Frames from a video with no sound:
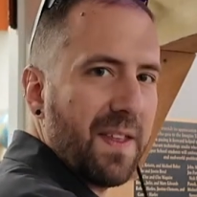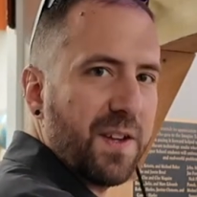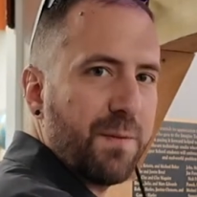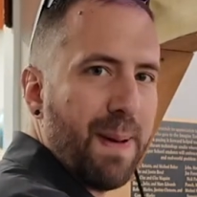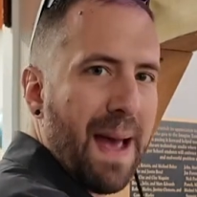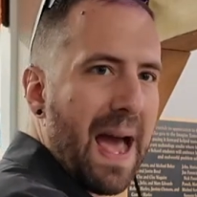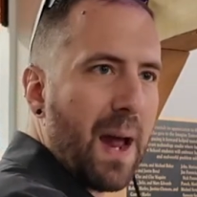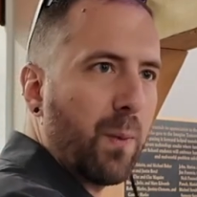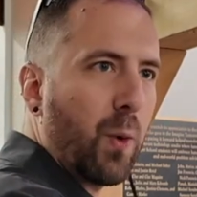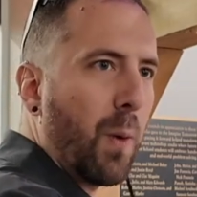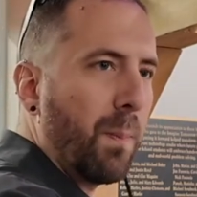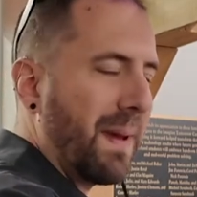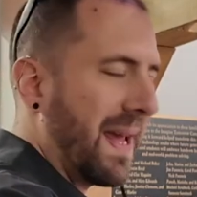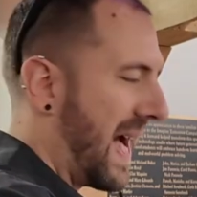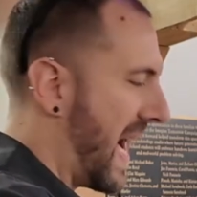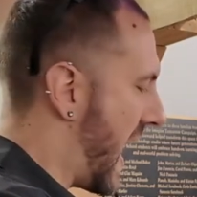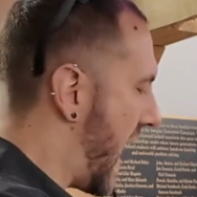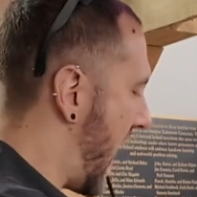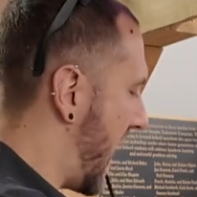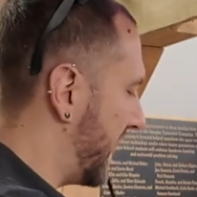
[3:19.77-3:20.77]
This pad won't be
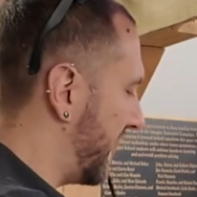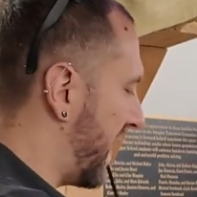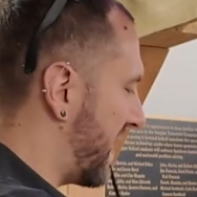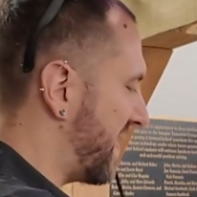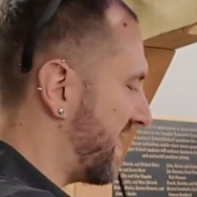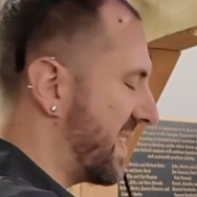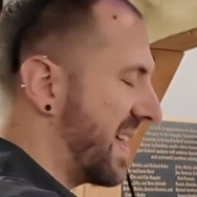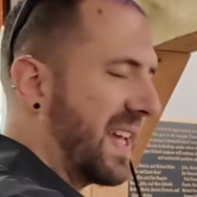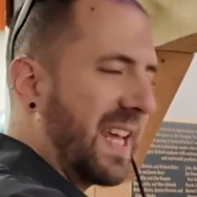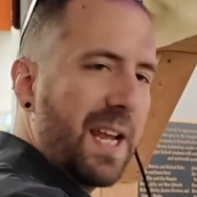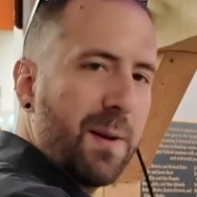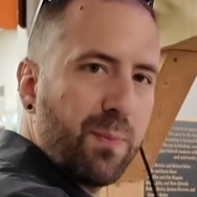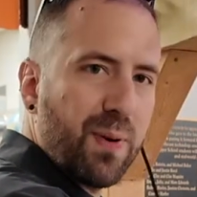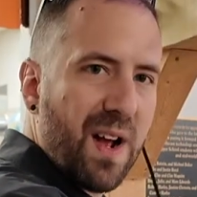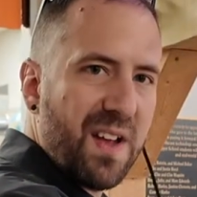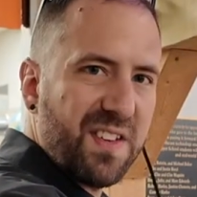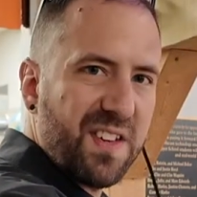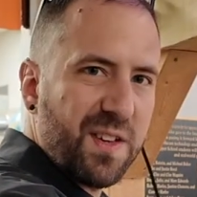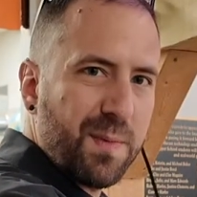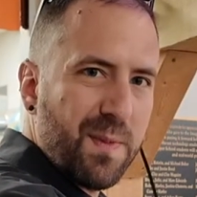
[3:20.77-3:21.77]
hot unless the heat
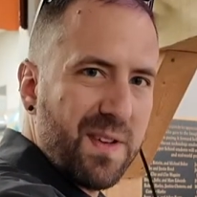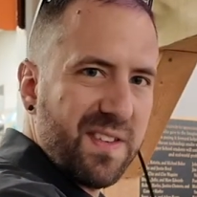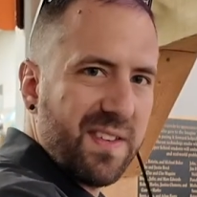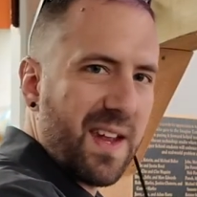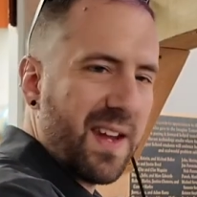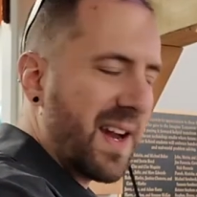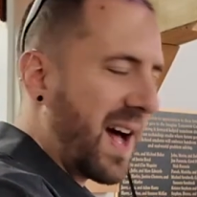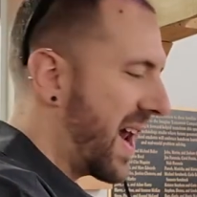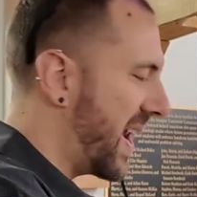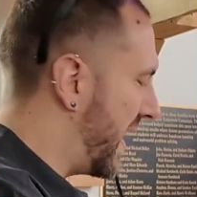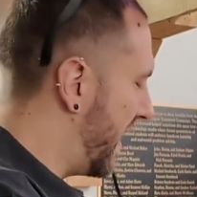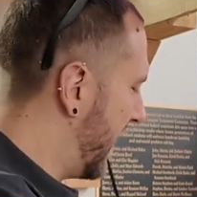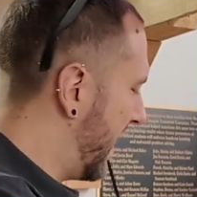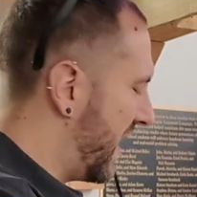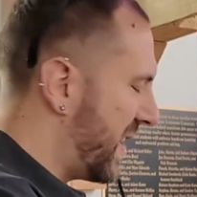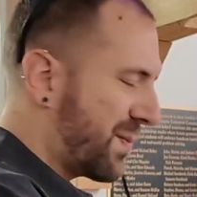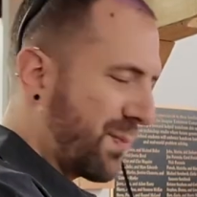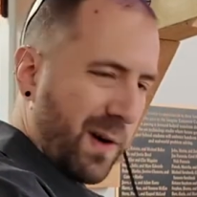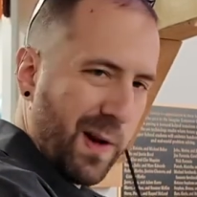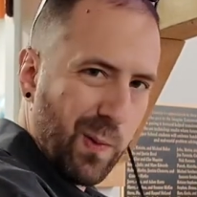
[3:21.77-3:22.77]
press has been sitting on it.
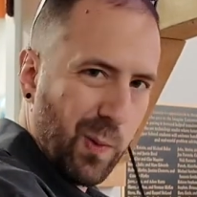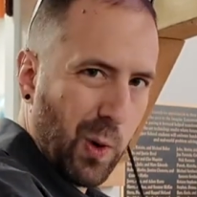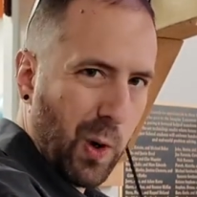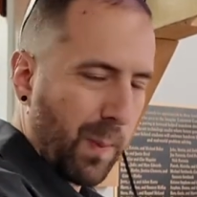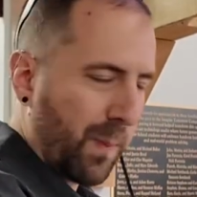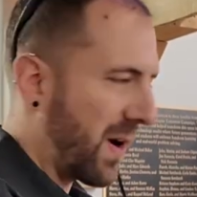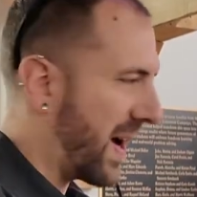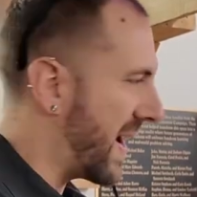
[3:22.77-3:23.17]
It's pretty warm